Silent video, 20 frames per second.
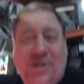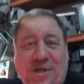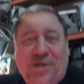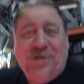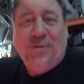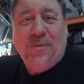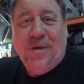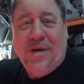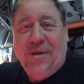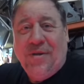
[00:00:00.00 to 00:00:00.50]
should
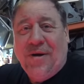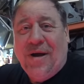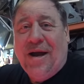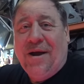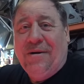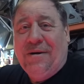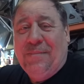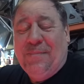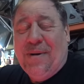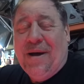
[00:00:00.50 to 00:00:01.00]
do another
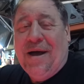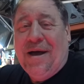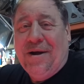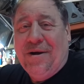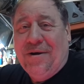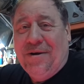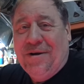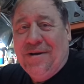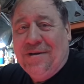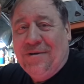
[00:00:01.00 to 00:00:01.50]
Harry
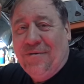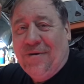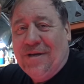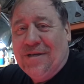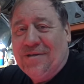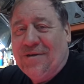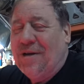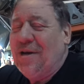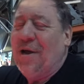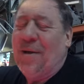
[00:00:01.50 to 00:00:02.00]
Potter green
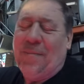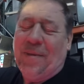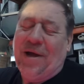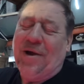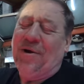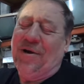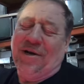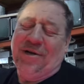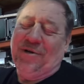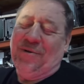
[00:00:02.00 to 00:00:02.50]
screen? No. I'm
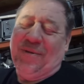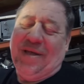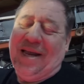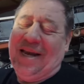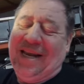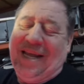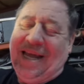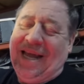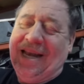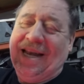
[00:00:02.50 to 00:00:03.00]
not going to do
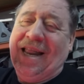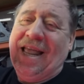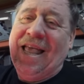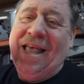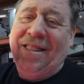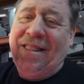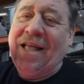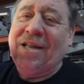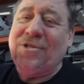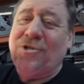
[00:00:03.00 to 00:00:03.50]
that again.
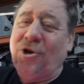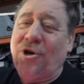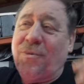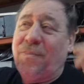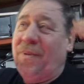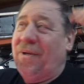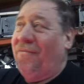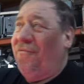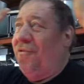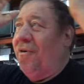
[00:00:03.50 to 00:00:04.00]
That took
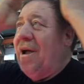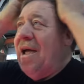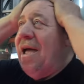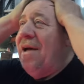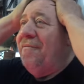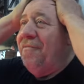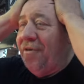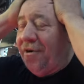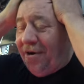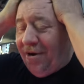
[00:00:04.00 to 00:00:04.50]
me
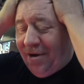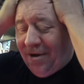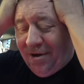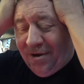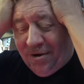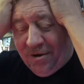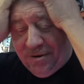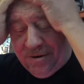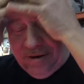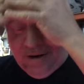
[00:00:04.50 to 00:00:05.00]
forever.
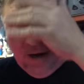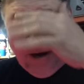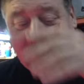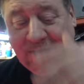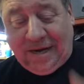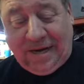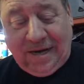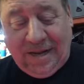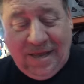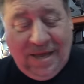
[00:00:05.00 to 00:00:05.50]
Oh, God.
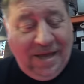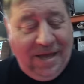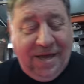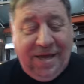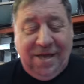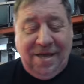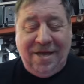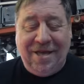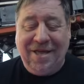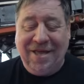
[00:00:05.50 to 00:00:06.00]
Where's the
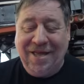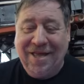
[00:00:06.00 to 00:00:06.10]
check?